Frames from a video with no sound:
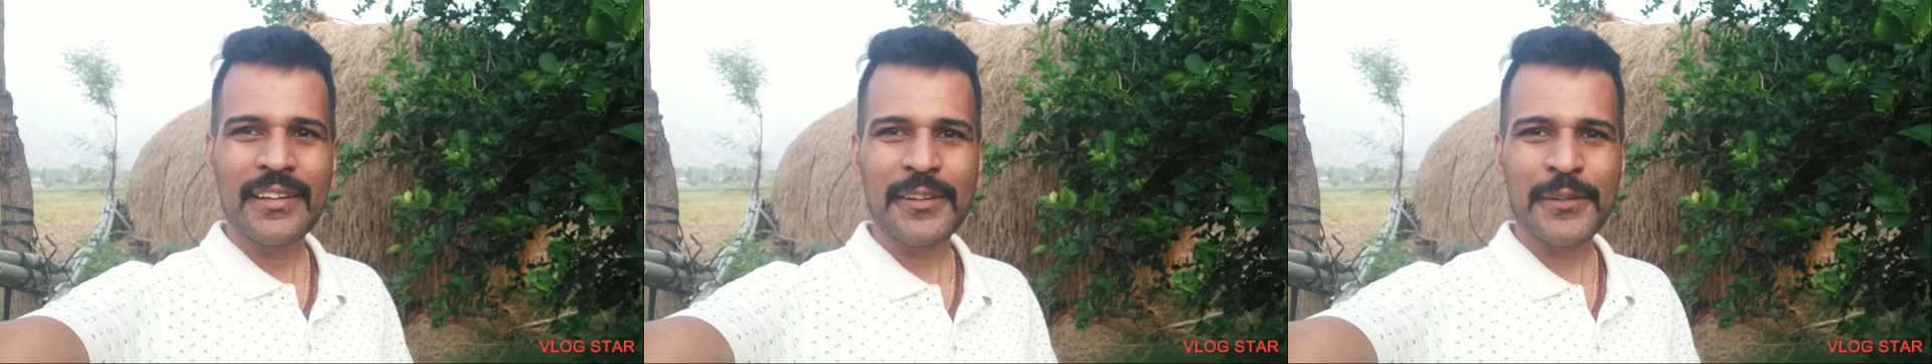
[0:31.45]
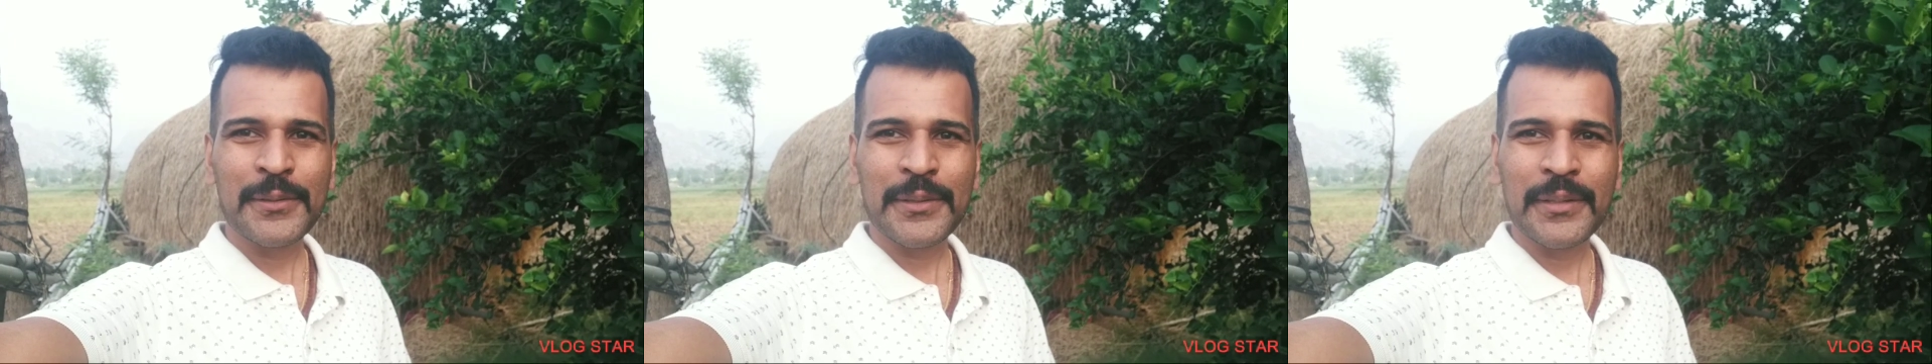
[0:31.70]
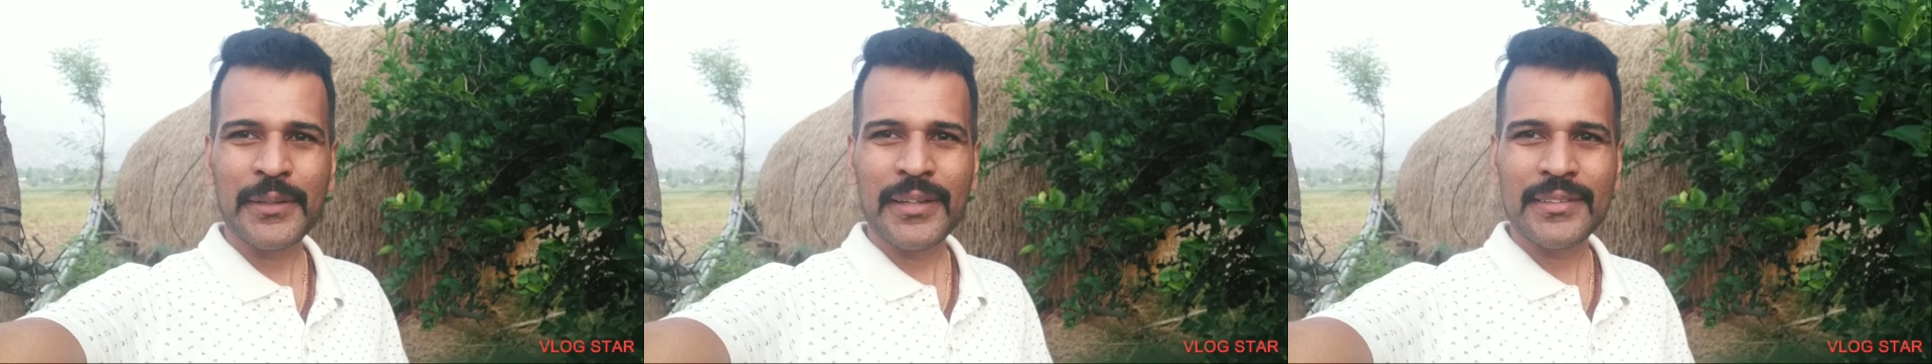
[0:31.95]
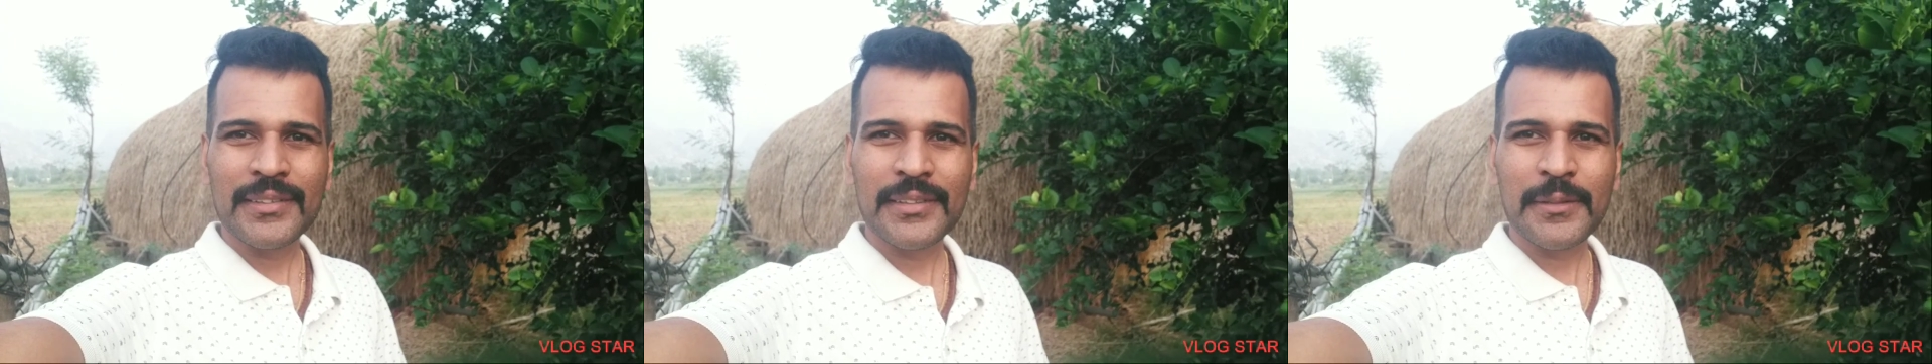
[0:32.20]
You
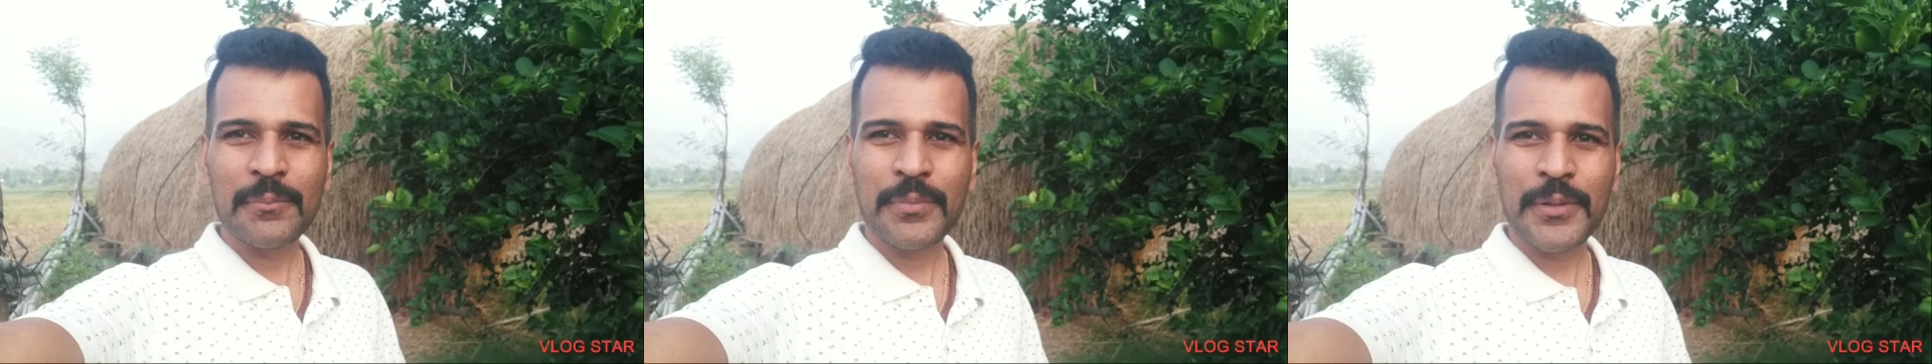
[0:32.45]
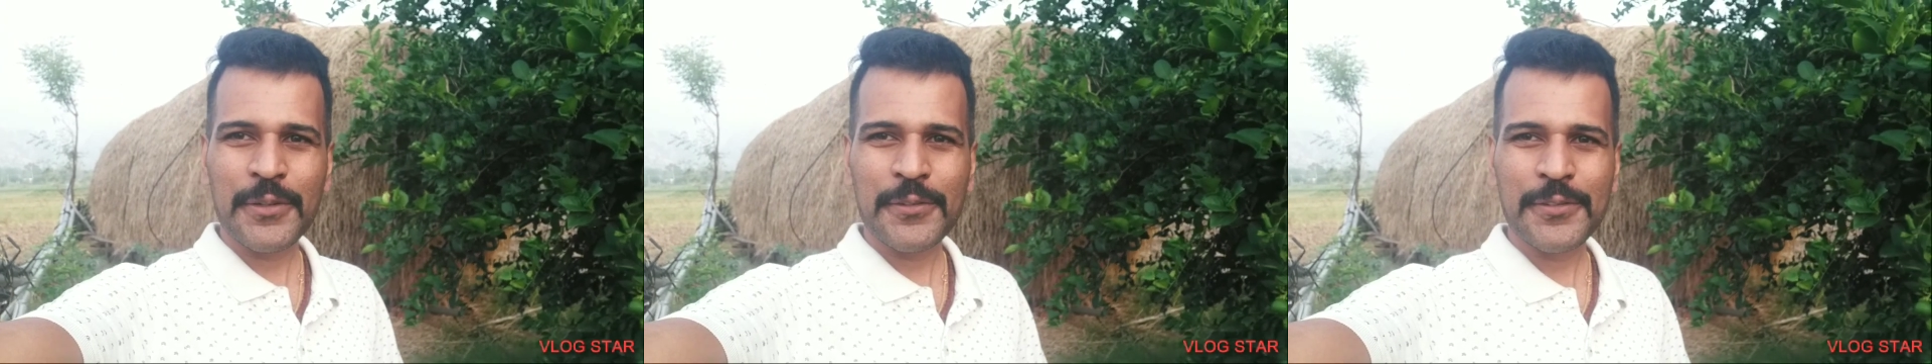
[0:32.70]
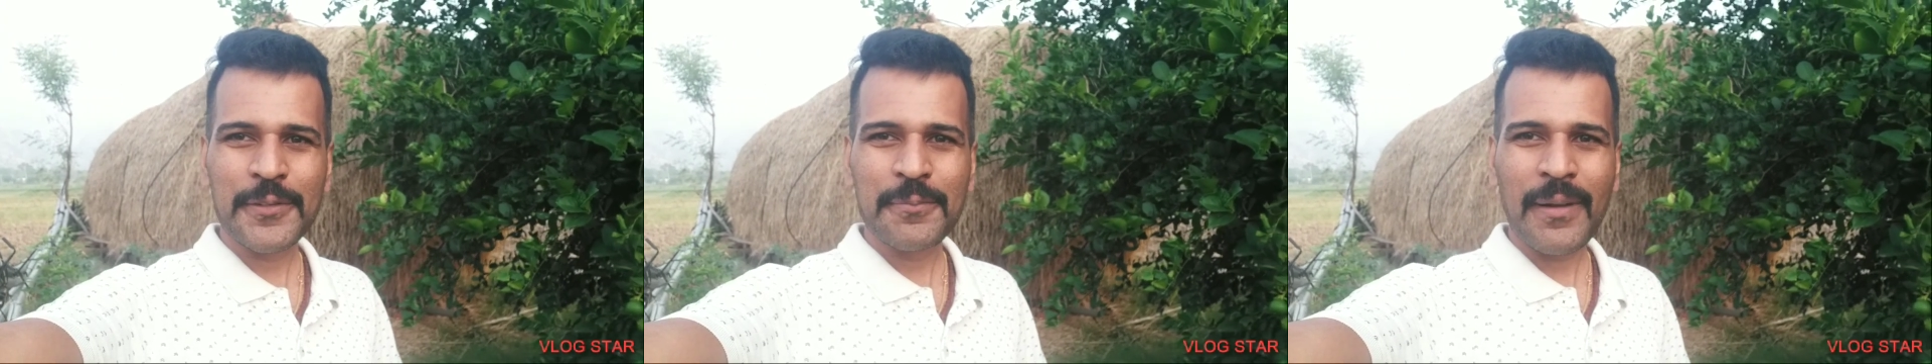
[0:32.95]
can see the beautiful